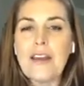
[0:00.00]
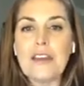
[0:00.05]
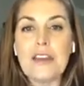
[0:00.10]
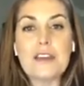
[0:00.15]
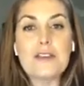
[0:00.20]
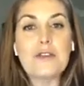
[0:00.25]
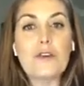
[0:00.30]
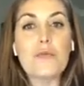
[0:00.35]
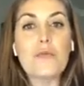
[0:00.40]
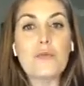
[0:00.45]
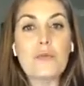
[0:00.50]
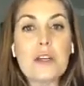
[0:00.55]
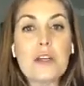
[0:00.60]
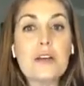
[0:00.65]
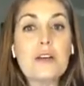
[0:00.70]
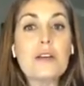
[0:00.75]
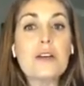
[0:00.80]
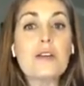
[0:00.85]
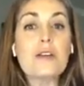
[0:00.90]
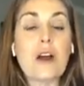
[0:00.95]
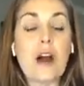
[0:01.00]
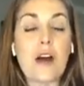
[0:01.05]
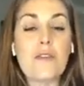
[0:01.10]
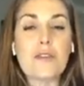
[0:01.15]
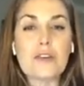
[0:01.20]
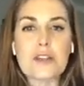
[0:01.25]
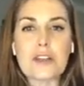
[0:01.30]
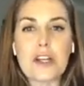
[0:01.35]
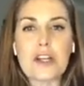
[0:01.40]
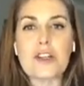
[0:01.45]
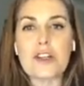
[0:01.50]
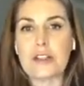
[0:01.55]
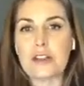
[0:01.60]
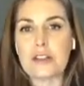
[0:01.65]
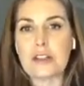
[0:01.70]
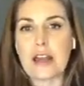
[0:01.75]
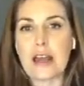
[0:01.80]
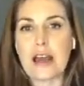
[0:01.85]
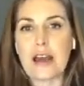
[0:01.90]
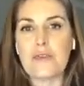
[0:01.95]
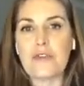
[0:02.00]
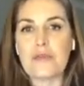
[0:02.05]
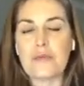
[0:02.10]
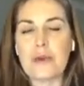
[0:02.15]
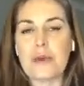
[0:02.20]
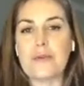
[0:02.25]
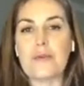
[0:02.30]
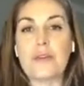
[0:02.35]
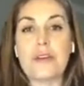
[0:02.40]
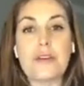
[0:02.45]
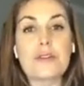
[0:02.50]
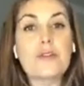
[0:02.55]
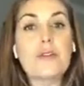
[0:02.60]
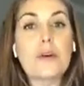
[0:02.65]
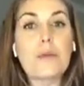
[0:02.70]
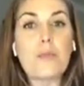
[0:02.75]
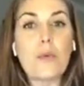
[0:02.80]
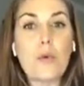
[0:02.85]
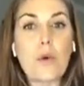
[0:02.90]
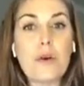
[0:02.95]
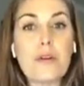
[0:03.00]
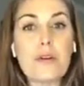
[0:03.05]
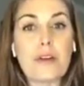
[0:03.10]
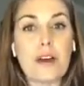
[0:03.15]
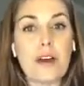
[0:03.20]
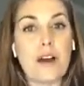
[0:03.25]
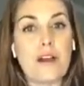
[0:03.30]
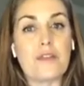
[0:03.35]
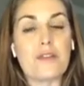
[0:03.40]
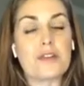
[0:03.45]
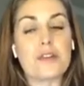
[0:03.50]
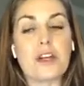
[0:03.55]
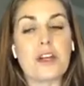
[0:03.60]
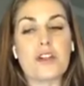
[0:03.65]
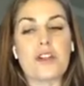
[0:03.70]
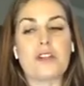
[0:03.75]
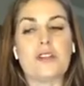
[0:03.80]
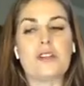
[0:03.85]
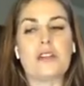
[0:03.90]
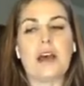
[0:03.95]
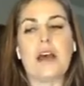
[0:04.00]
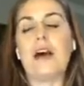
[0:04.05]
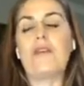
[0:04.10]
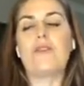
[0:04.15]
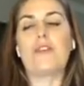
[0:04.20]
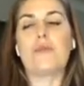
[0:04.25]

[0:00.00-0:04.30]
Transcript: These are real conversations to have with people. These are important conversations to have